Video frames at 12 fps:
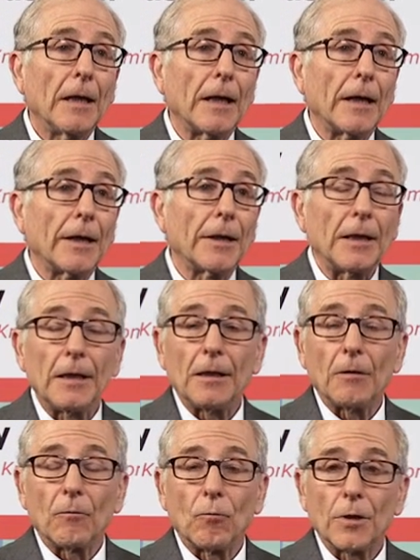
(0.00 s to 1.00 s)

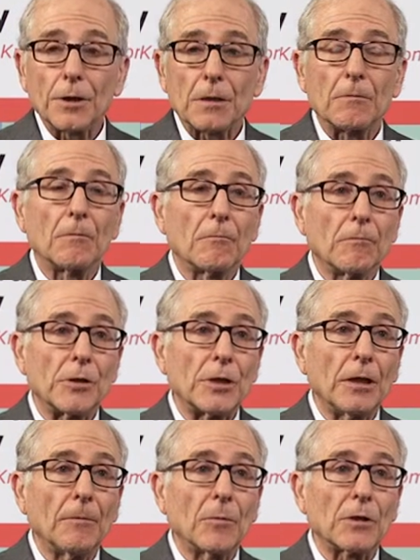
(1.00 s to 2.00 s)
the WOEST
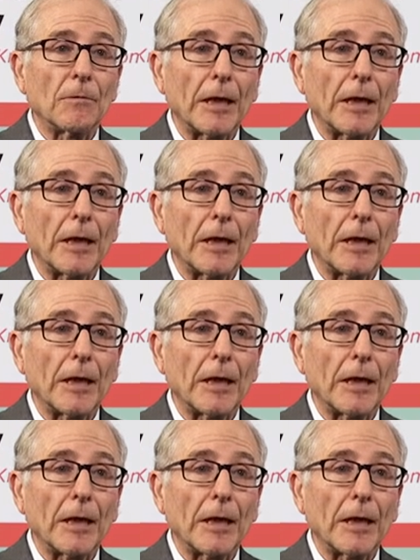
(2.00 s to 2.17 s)
regime is